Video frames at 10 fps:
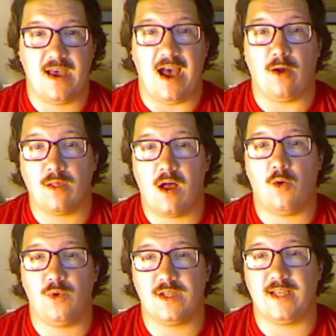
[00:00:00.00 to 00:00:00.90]
How
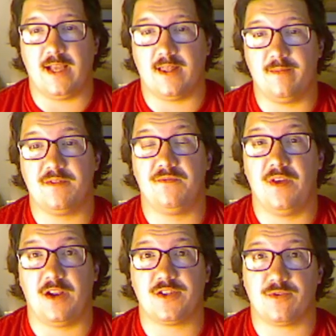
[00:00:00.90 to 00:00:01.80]
long will it take them to
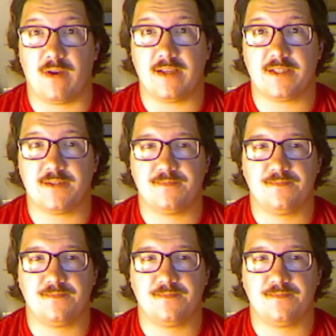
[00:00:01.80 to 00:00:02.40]
finish the race?